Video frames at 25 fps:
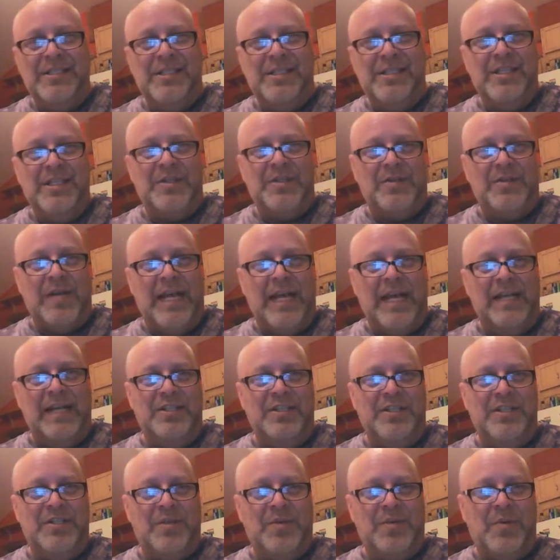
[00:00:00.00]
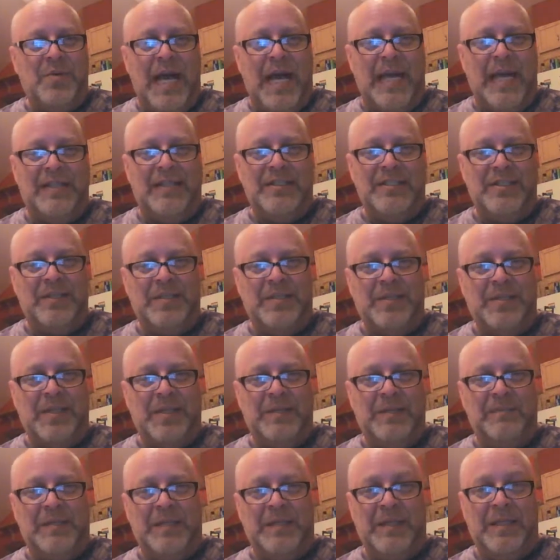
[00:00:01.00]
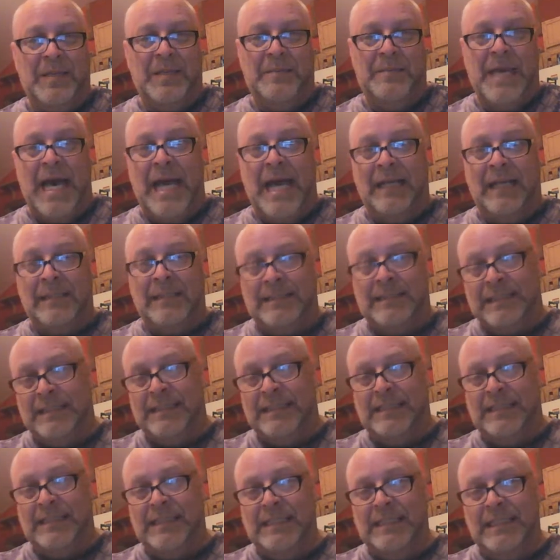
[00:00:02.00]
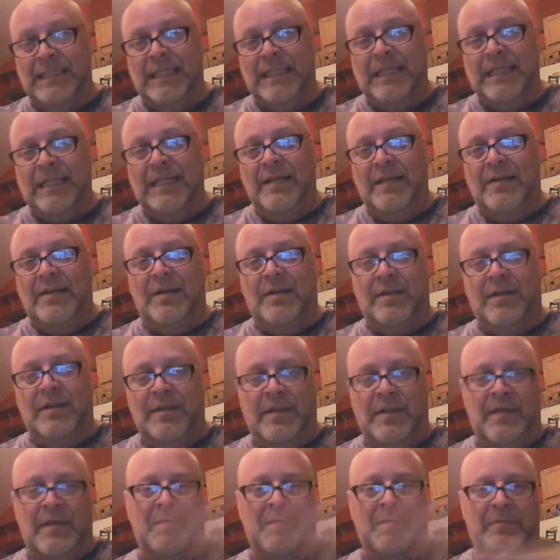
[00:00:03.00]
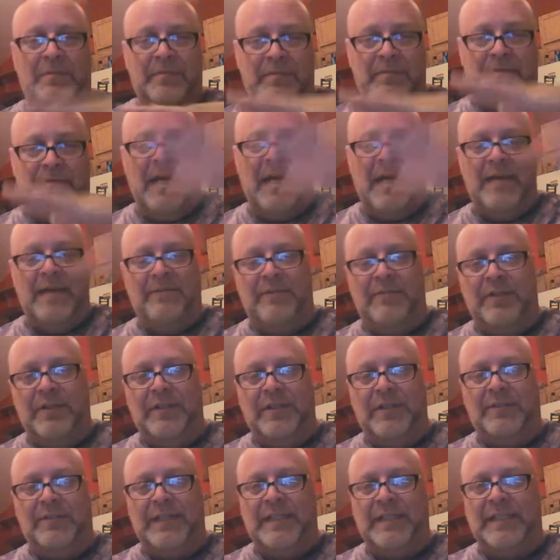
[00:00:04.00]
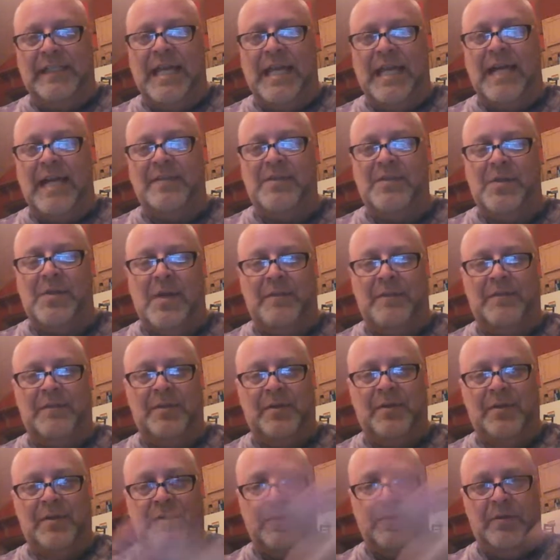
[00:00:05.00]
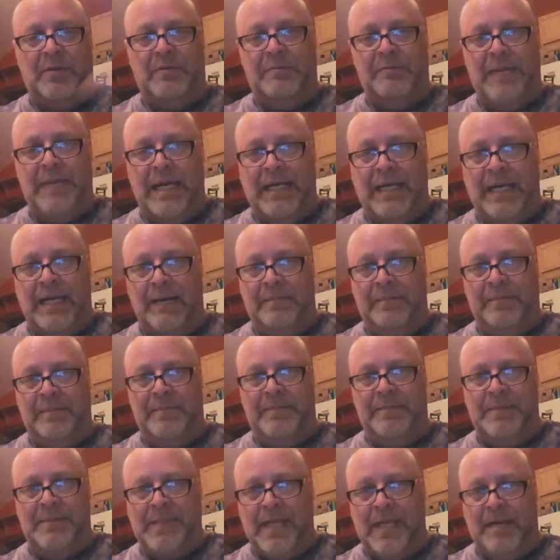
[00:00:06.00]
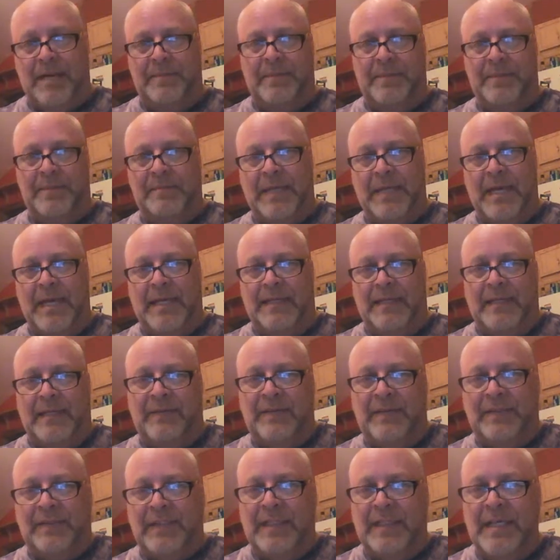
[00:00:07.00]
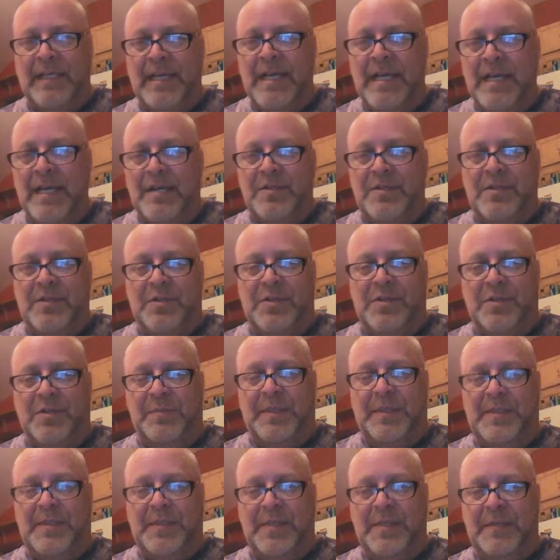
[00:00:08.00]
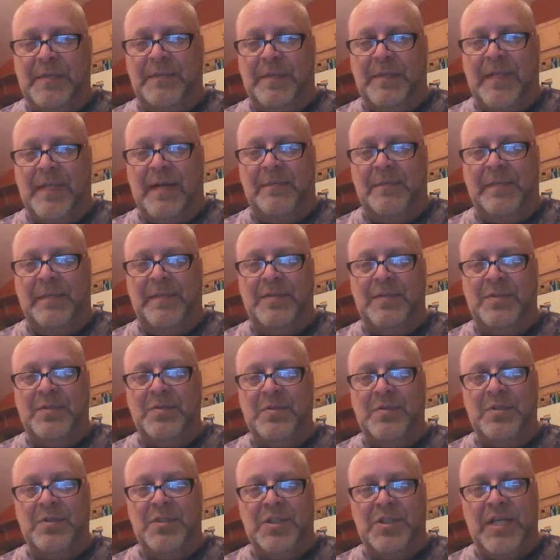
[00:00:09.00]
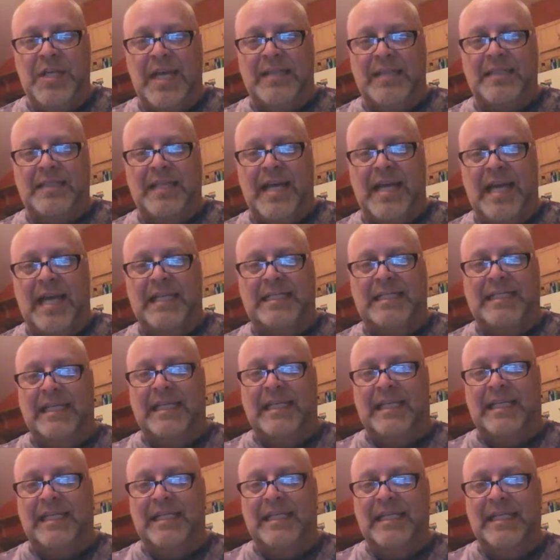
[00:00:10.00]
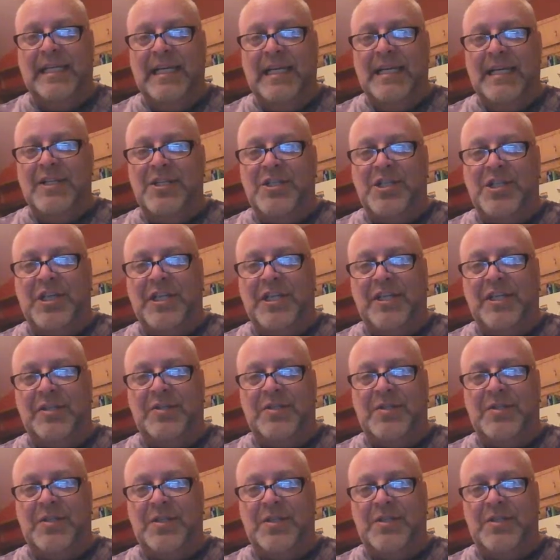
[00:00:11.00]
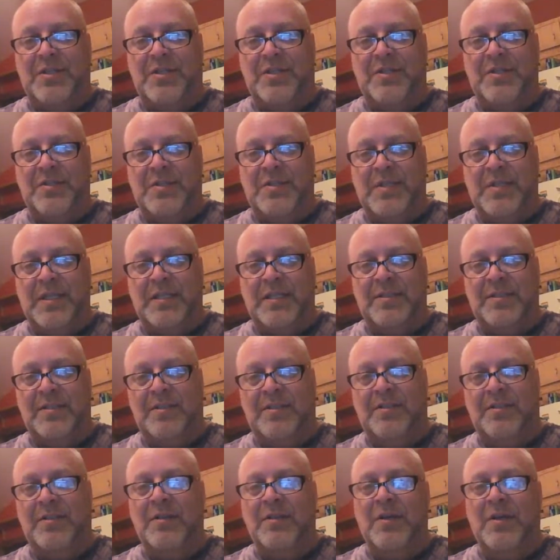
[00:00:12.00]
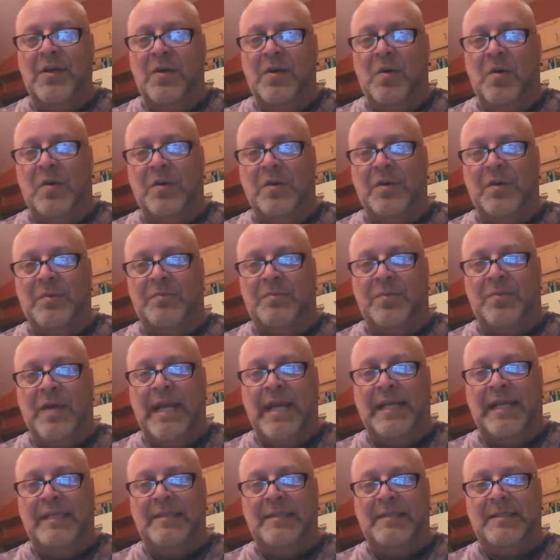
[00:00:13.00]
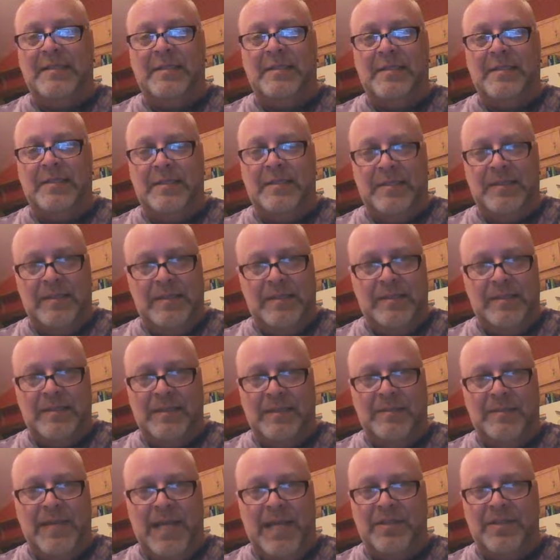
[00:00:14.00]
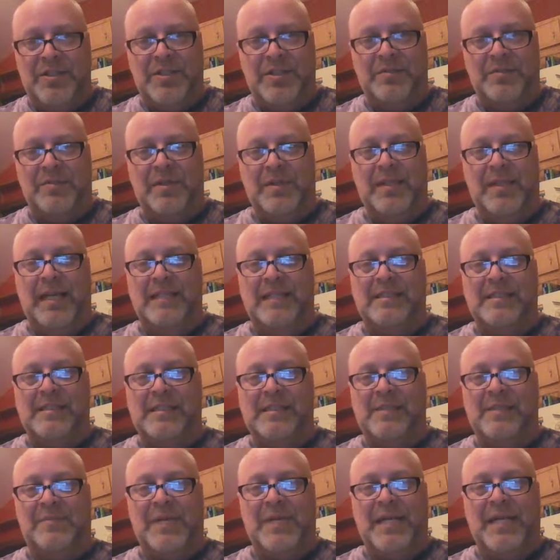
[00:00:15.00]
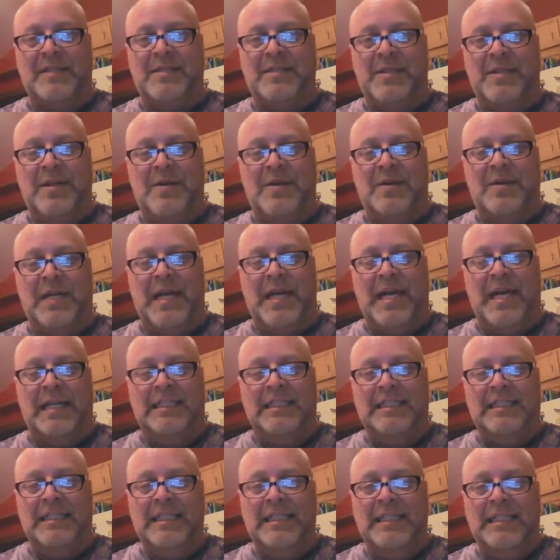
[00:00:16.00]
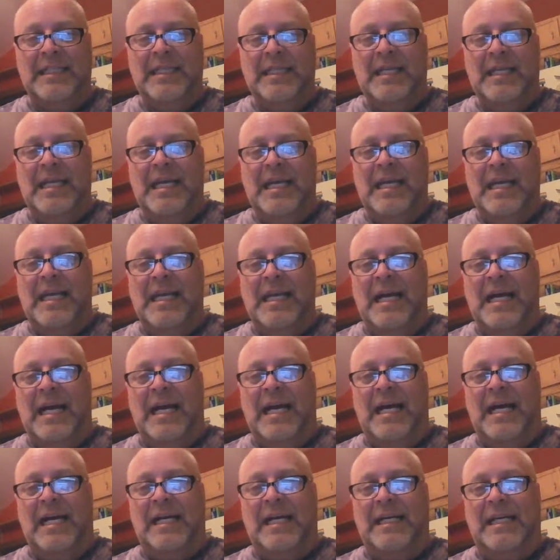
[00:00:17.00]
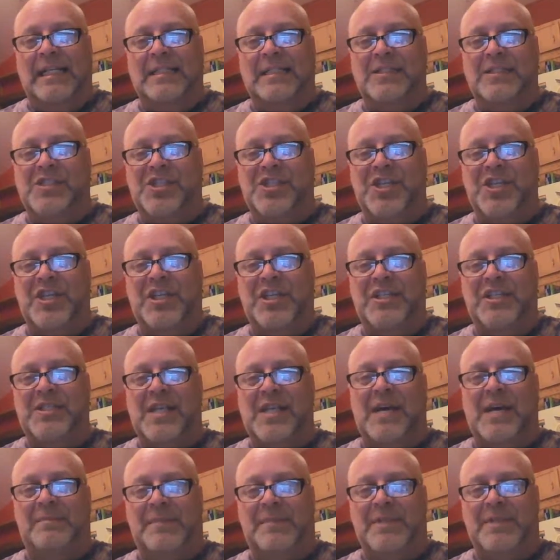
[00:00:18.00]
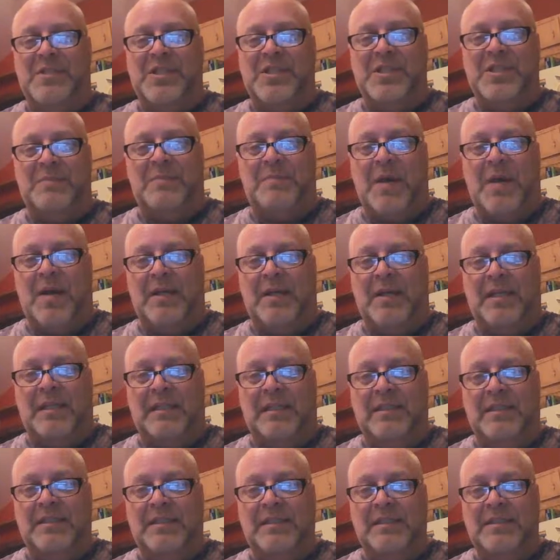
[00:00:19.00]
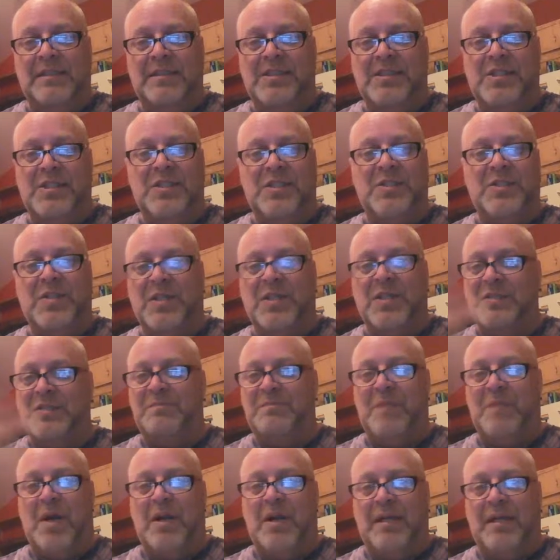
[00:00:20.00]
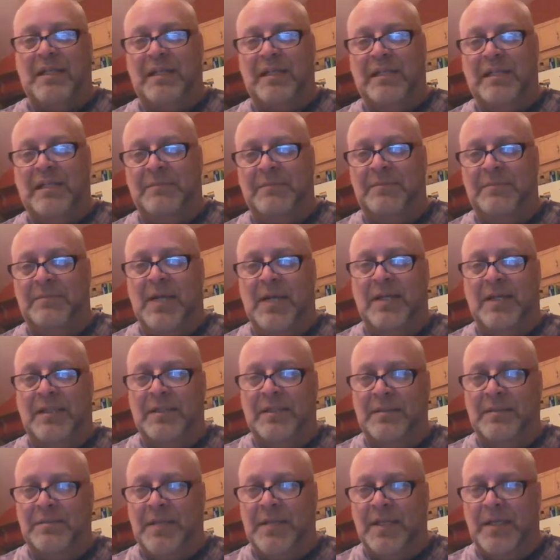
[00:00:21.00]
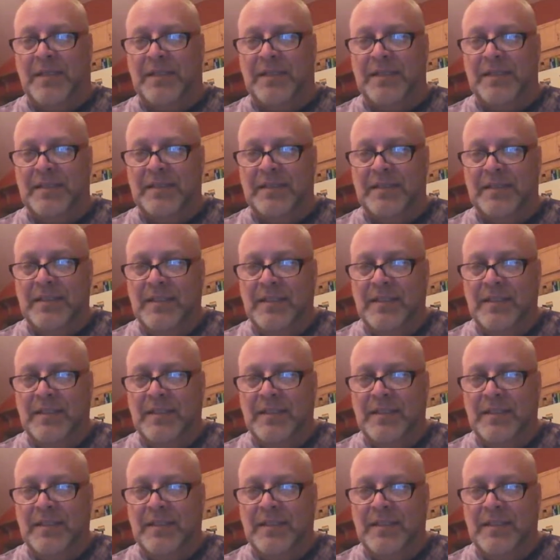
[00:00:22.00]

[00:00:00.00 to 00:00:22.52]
she's great and she's quiet and she's sleeping in the back seat or in the. I fold everything down, so I put her little bed up, set up her bed and everything. So she'll be sleeping there. But as soon as she has an idea, she hears the turn signal or the brakes. Somehow she realizes the brakes are going on. She's up and she's barking. She starts barking and barking and barking.